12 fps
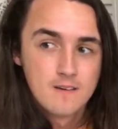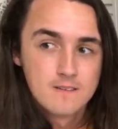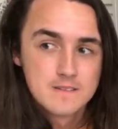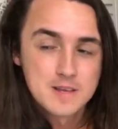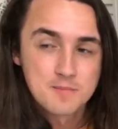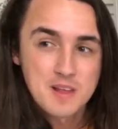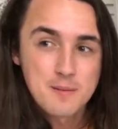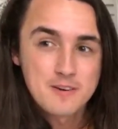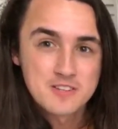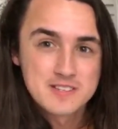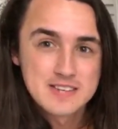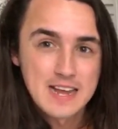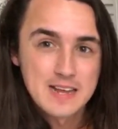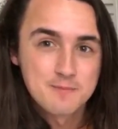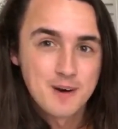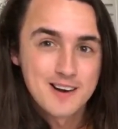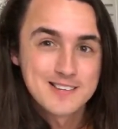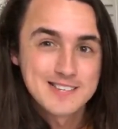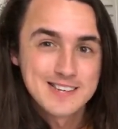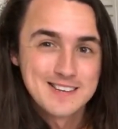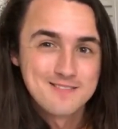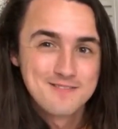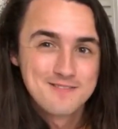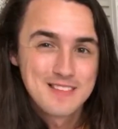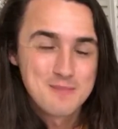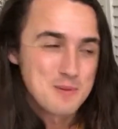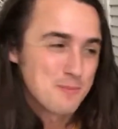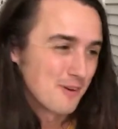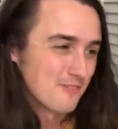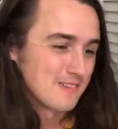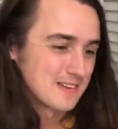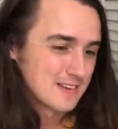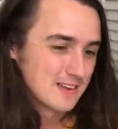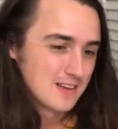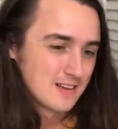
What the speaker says: something about staying positive. That'd be perfect.